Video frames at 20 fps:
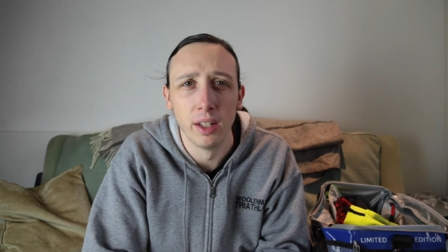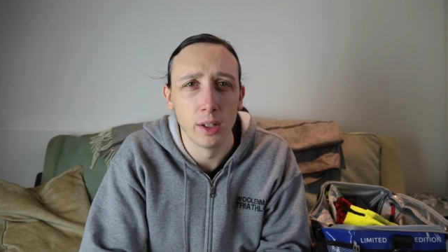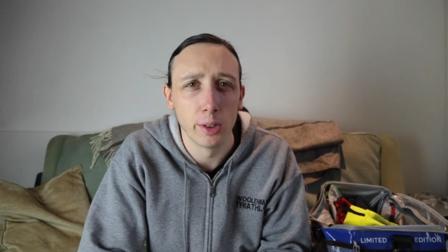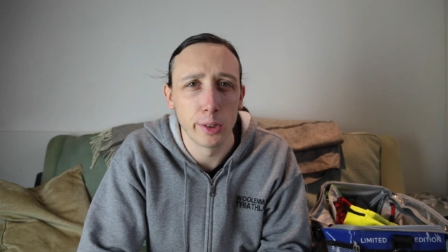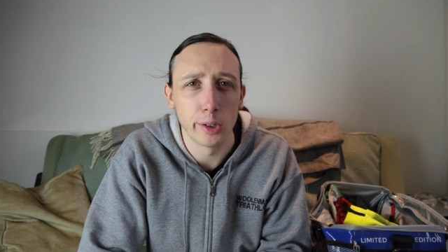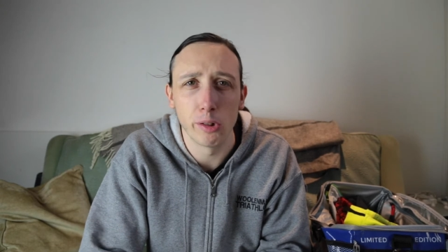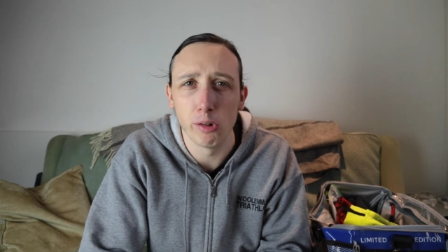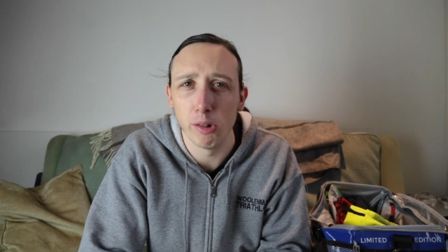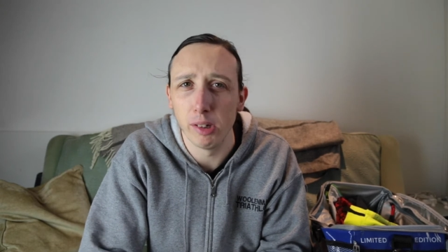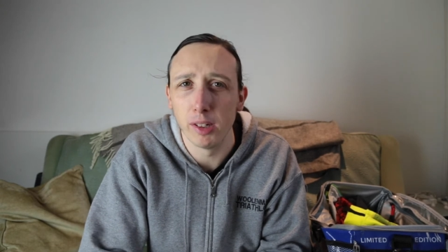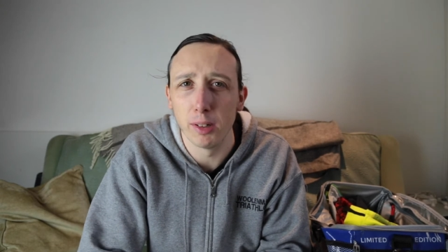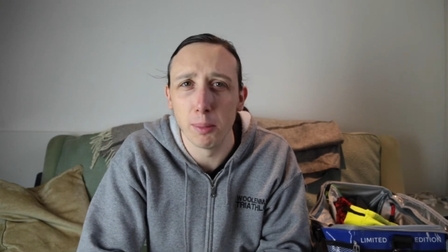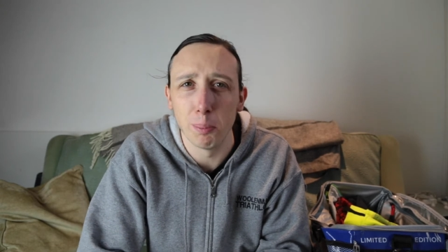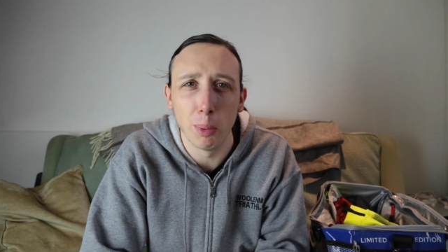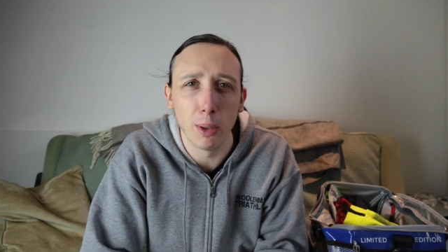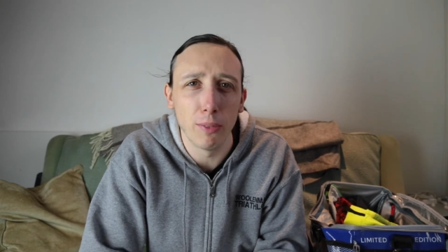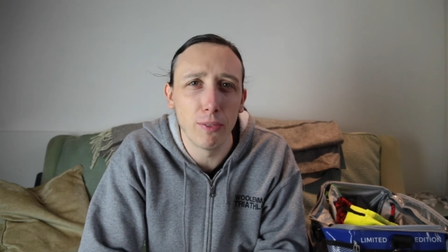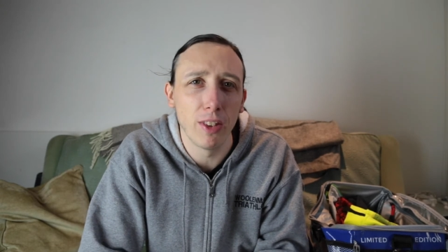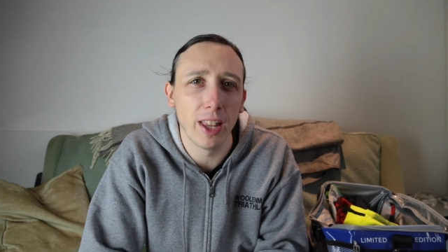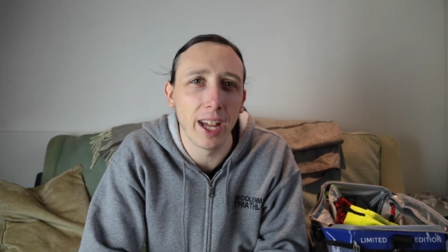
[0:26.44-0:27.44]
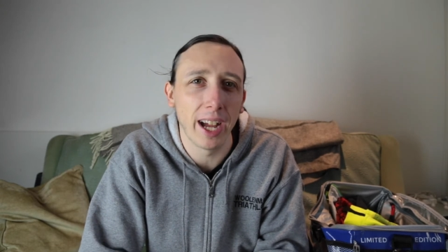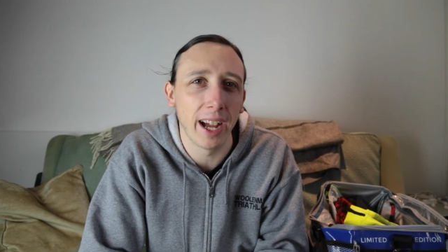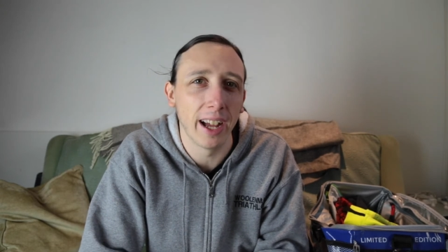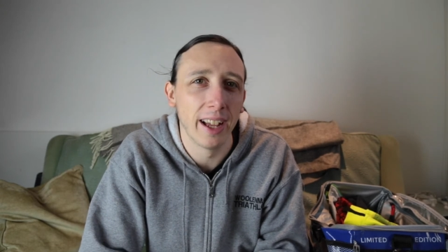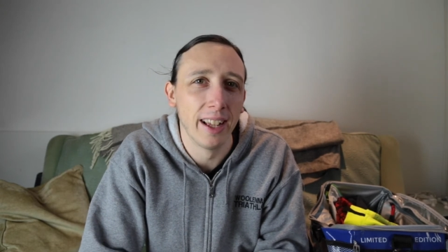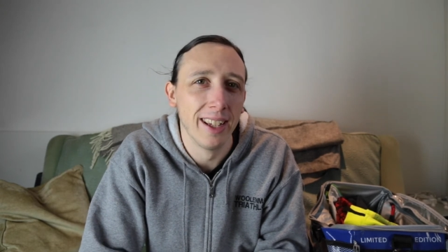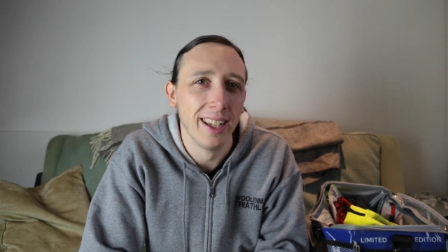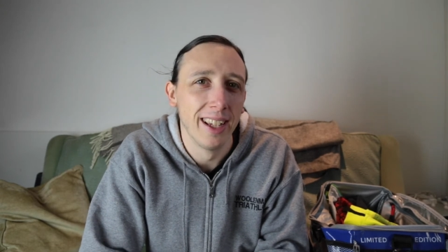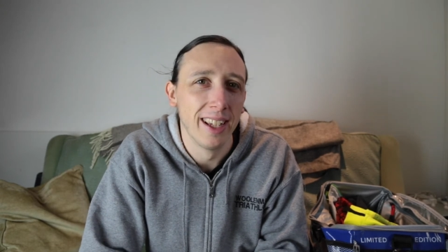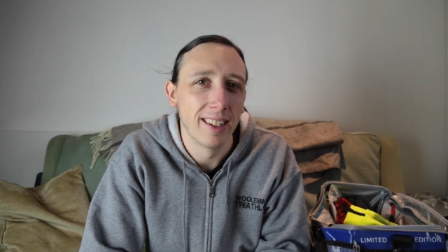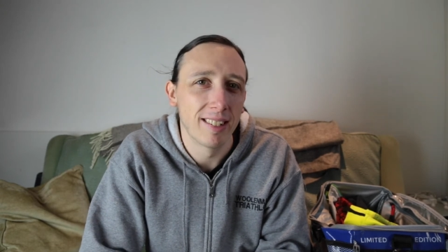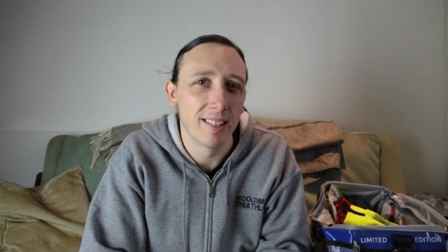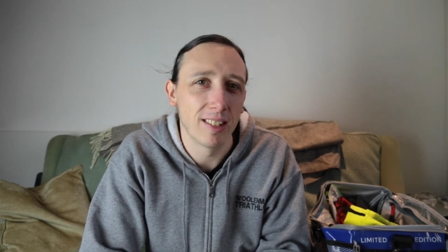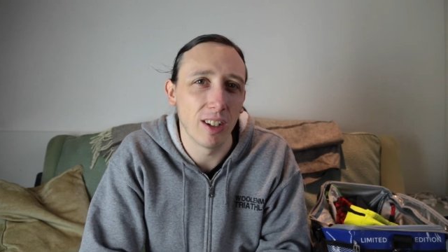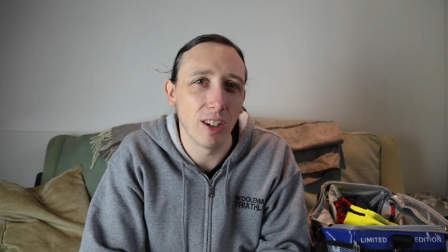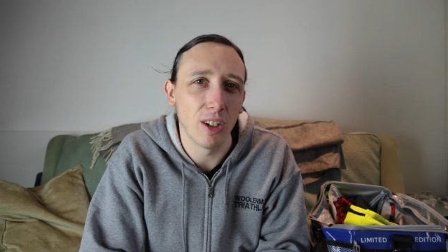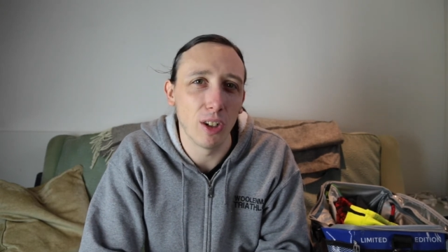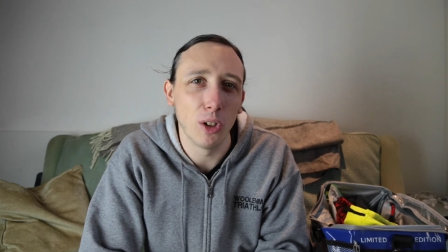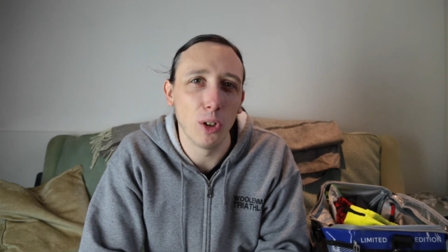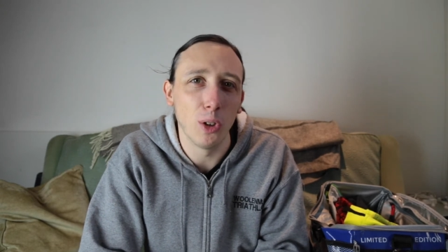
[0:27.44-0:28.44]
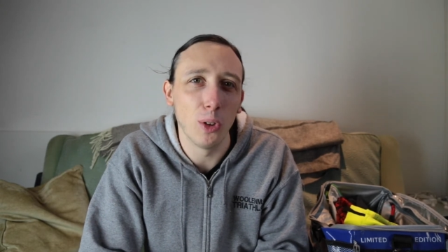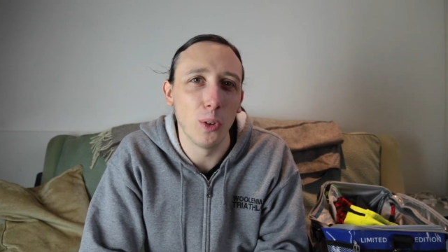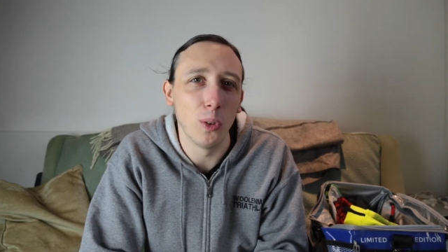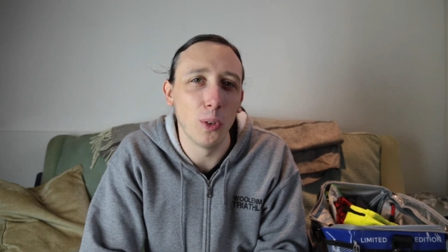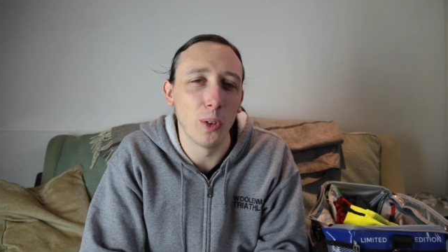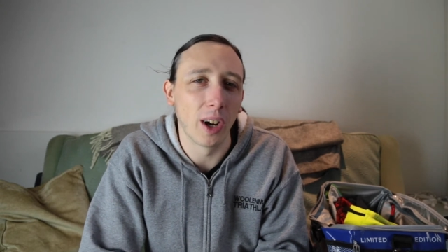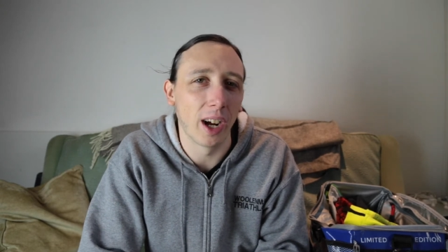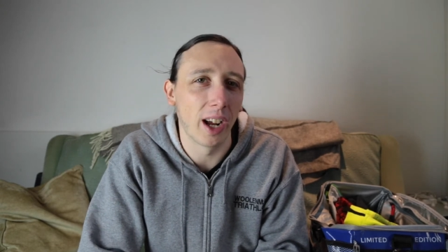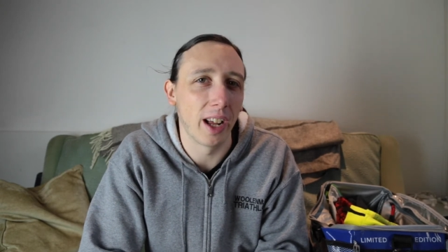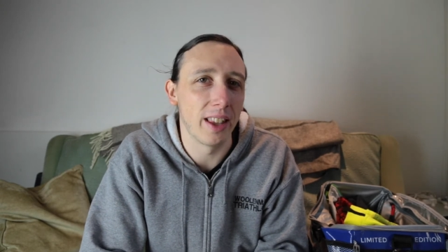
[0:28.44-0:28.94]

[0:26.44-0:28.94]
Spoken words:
degrees above that. So